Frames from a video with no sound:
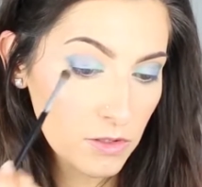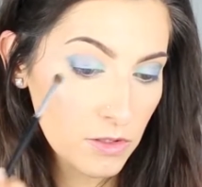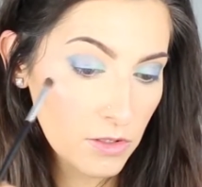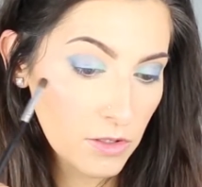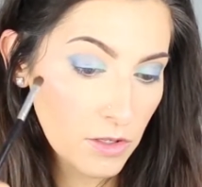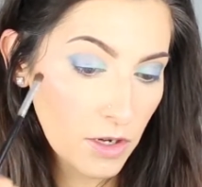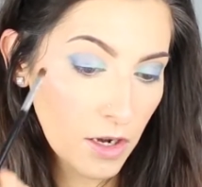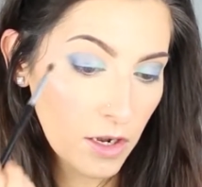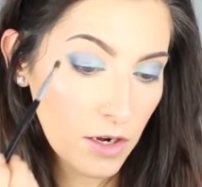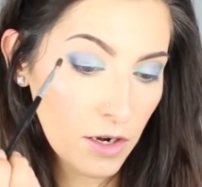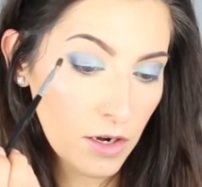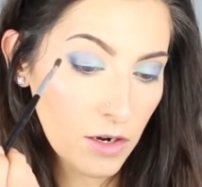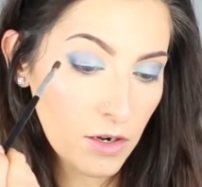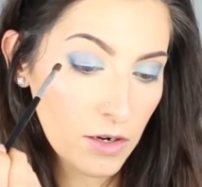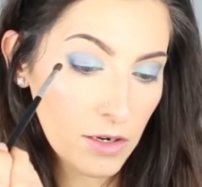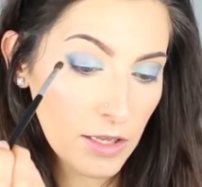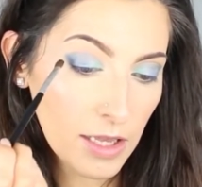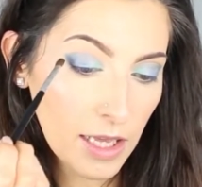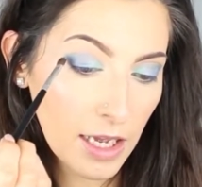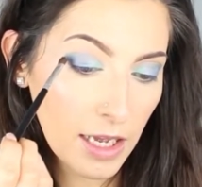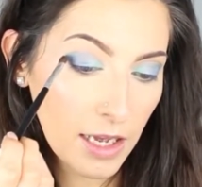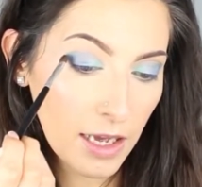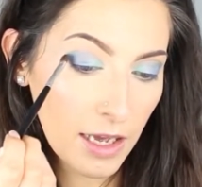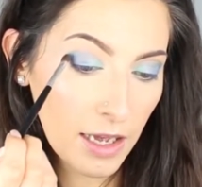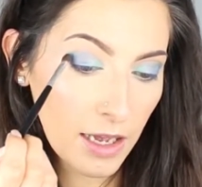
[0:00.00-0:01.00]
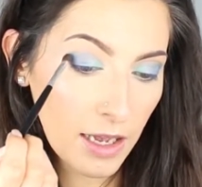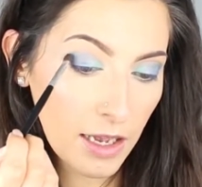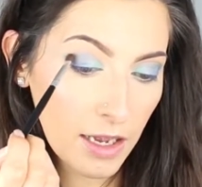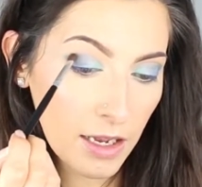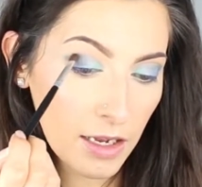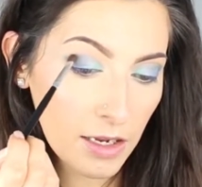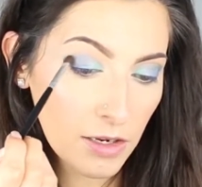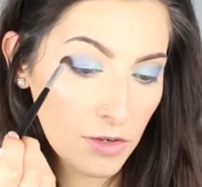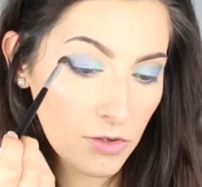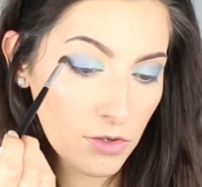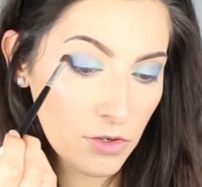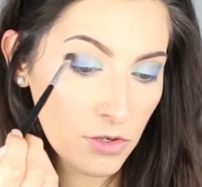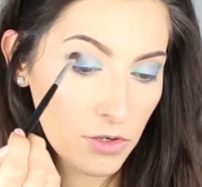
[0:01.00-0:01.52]
Just going along the
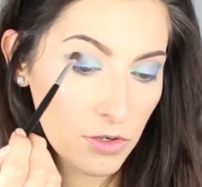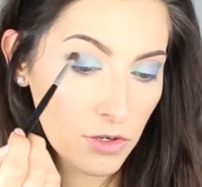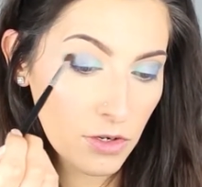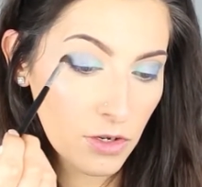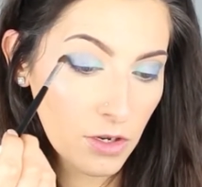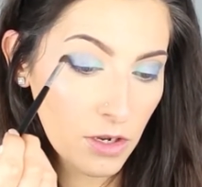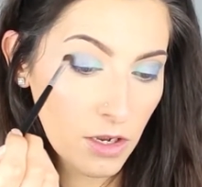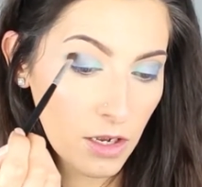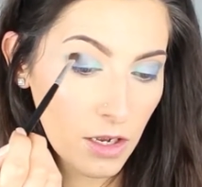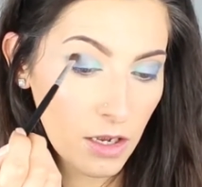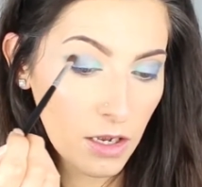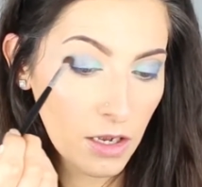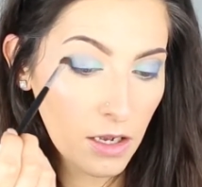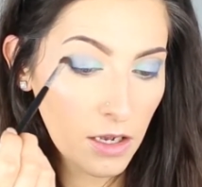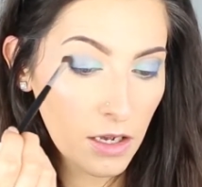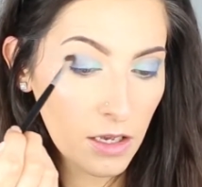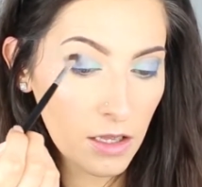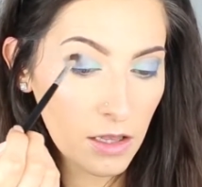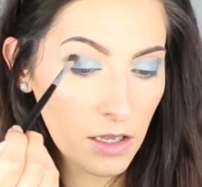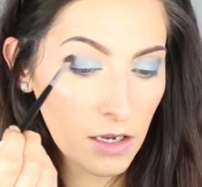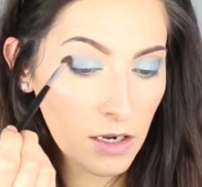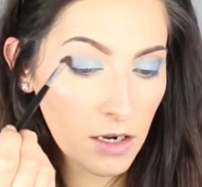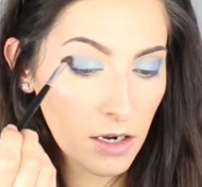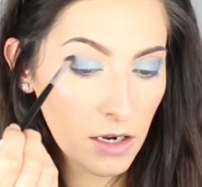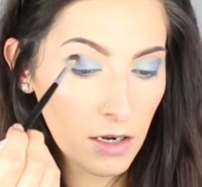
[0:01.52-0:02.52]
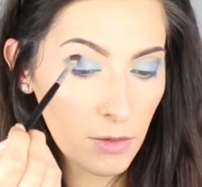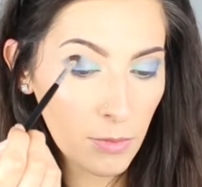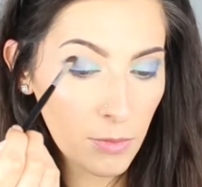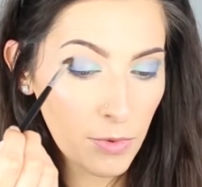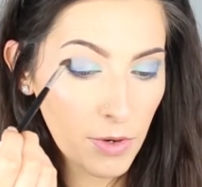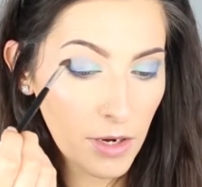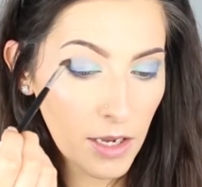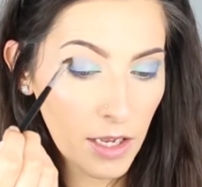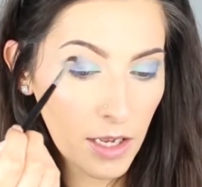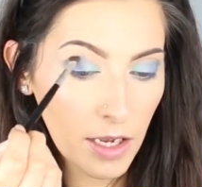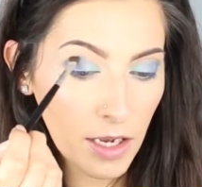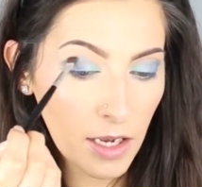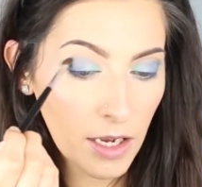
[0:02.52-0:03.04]
edge, and I'm going to
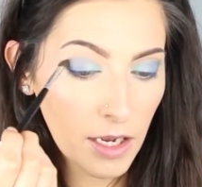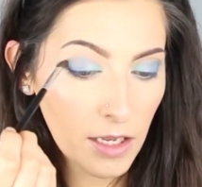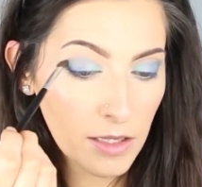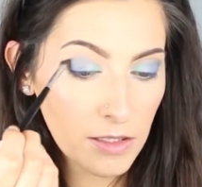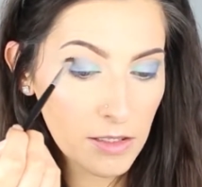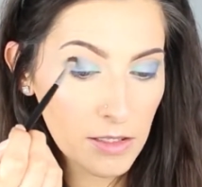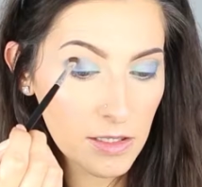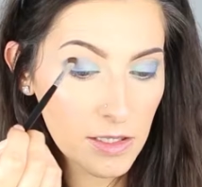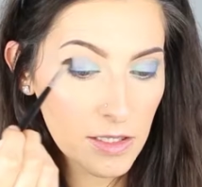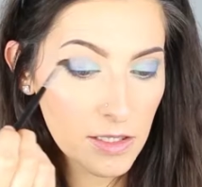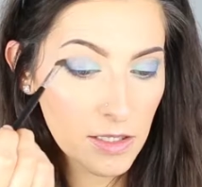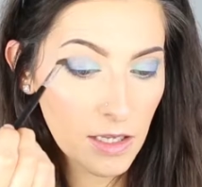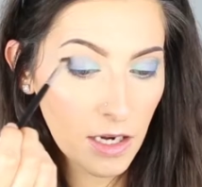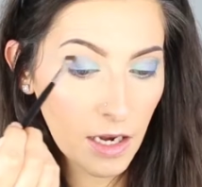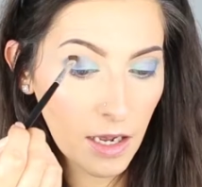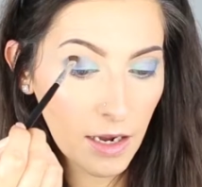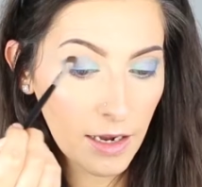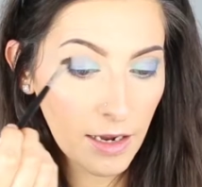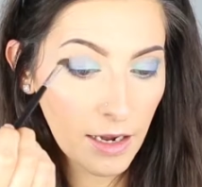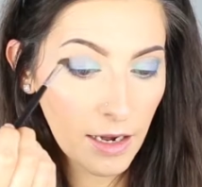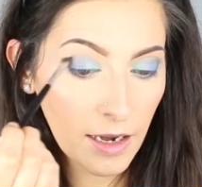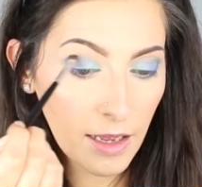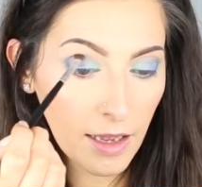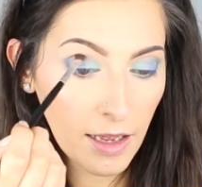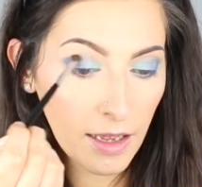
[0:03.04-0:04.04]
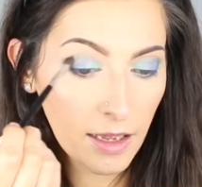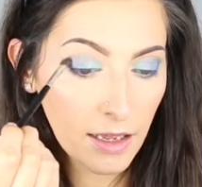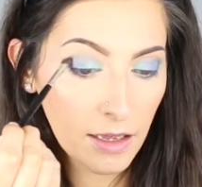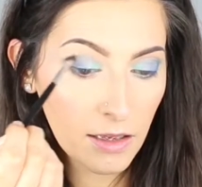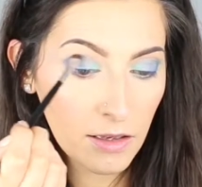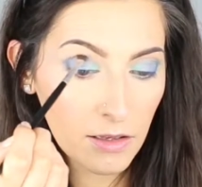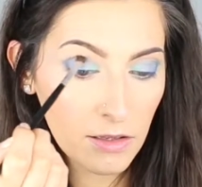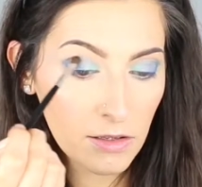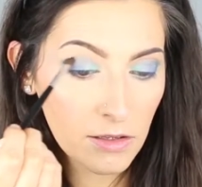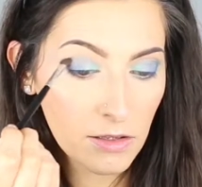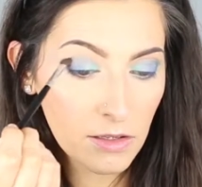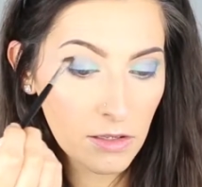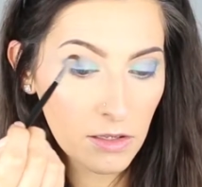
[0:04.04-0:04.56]
bring it in slightly,
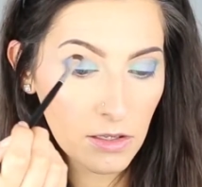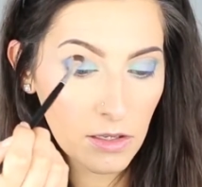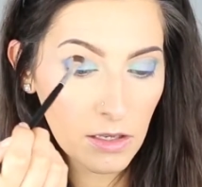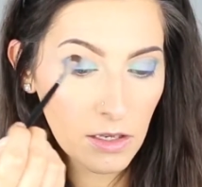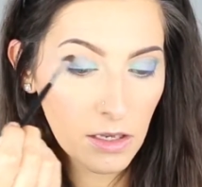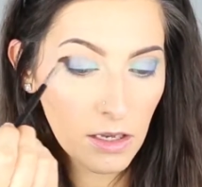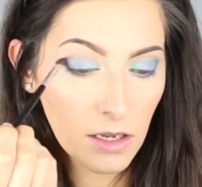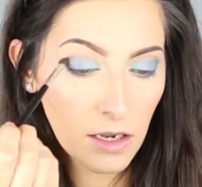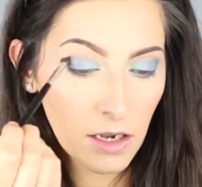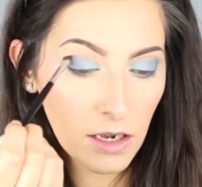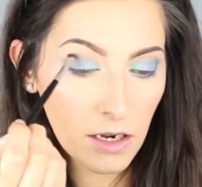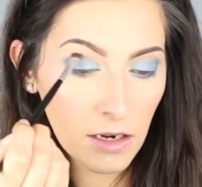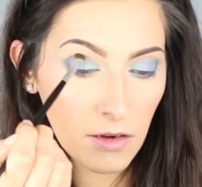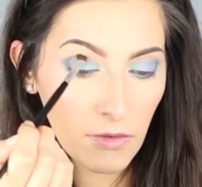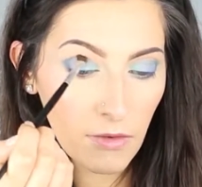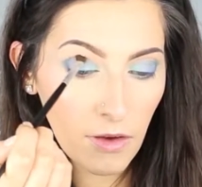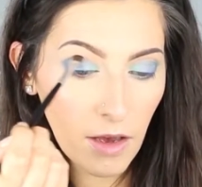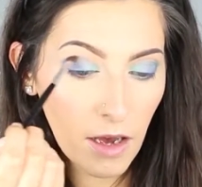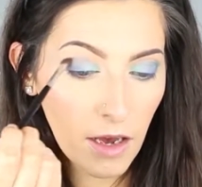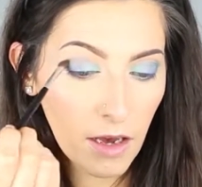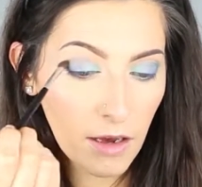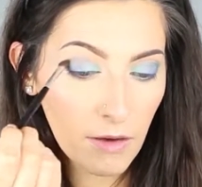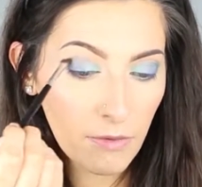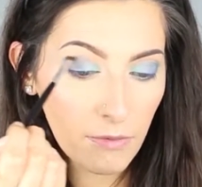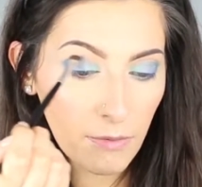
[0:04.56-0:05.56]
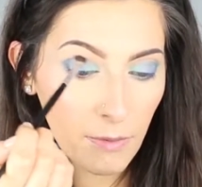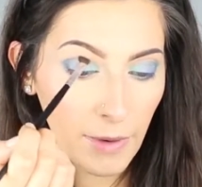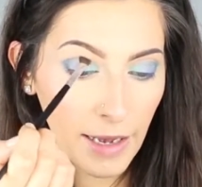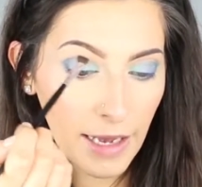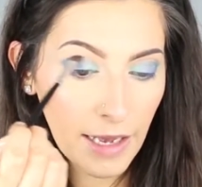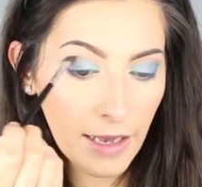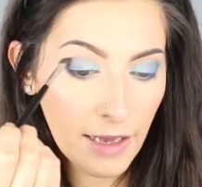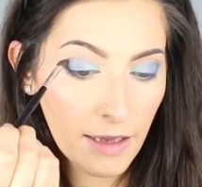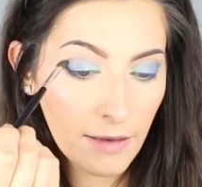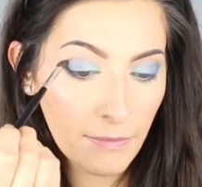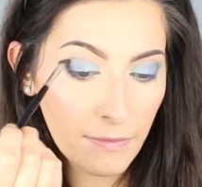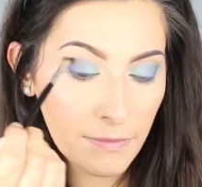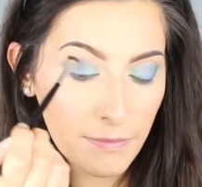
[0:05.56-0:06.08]
kind of
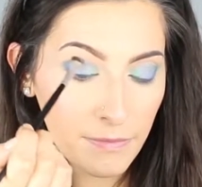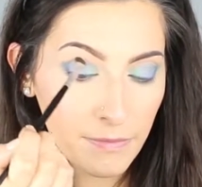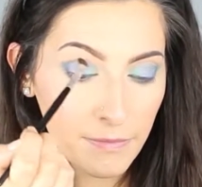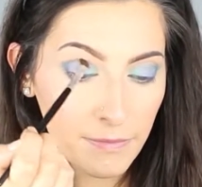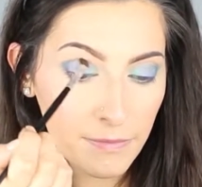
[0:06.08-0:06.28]
halfway.